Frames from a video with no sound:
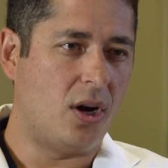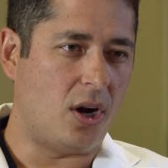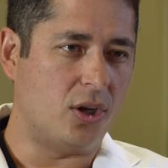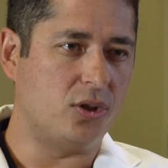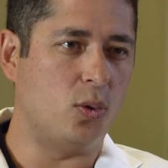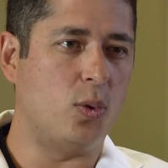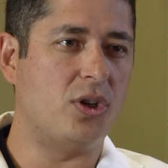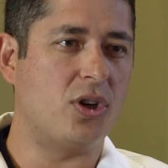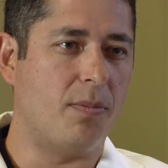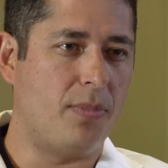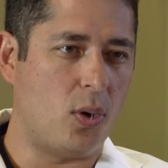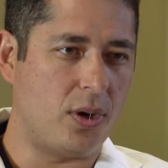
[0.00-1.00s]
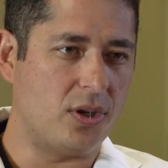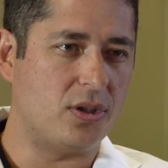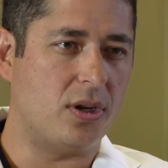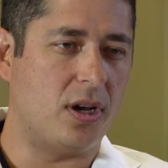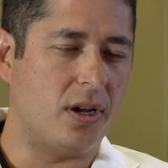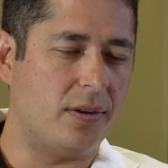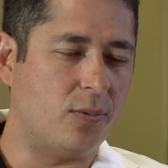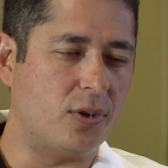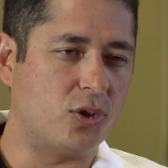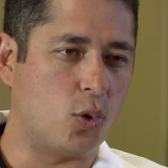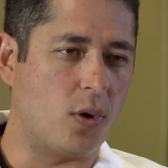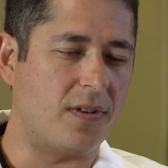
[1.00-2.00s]
onto which components, uh,
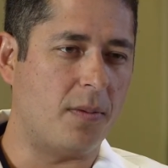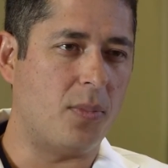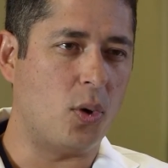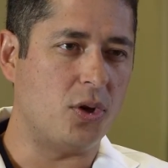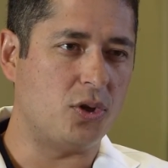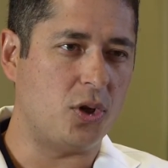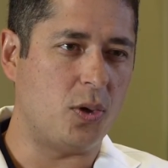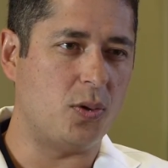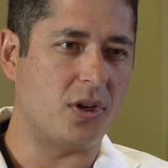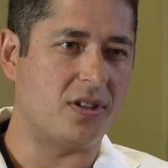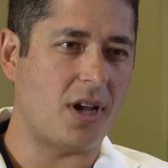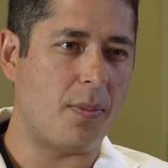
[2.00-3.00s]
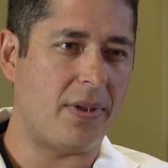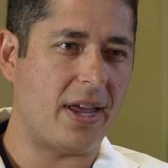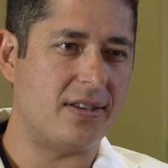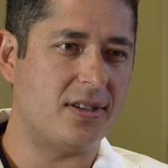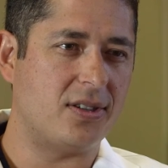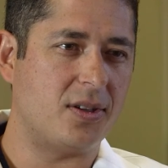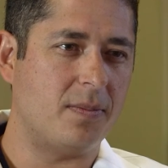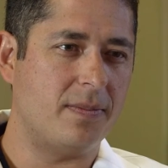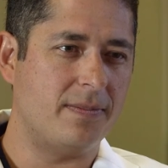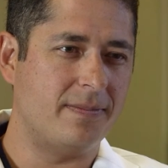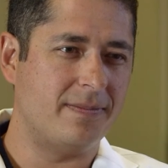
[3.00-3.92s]
restorative components to use on top of that system